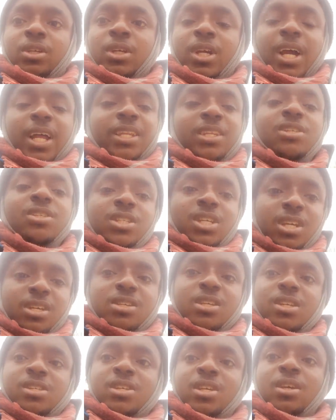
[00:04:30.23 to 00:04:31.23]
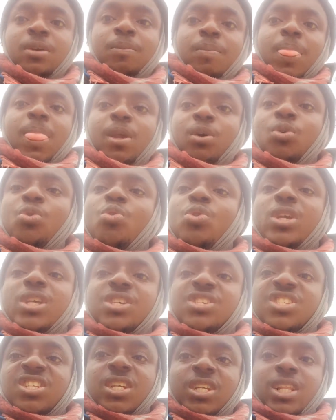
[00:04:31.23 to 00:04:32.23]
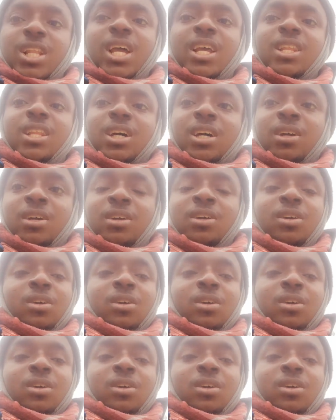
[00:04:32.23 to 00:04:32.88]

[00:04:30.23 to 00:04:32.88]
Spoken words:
and he did it. Who is Delilah?